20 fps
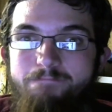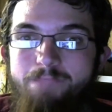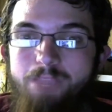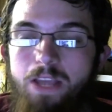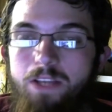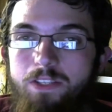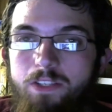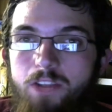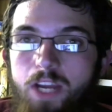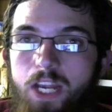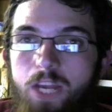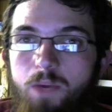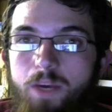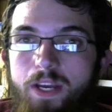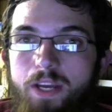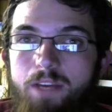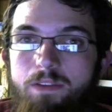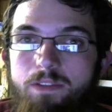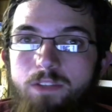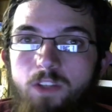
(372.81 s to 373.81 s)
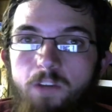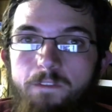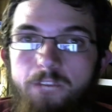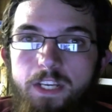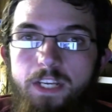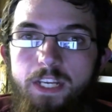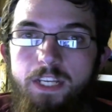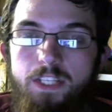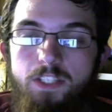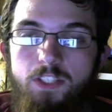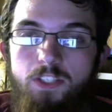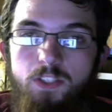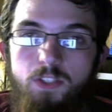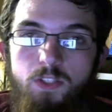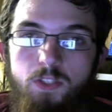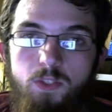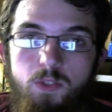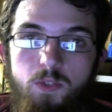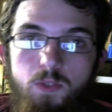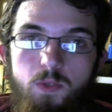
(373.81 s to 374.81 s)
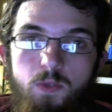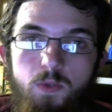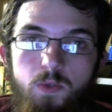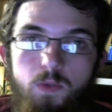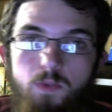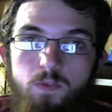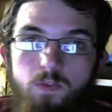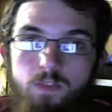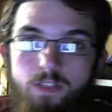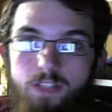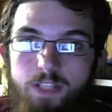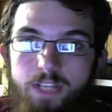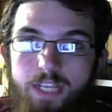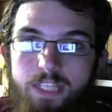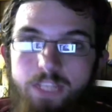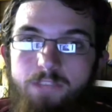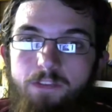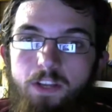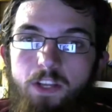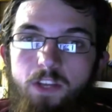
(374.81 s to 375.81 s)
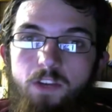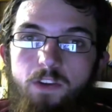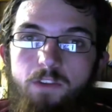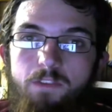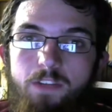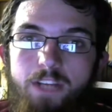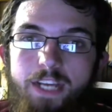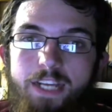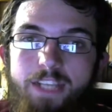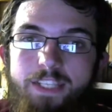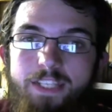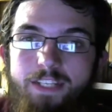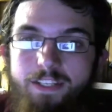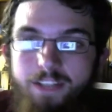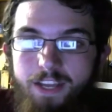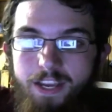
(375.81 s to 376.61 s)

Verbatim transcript: So anyway, don't forget to like the video if you liked it,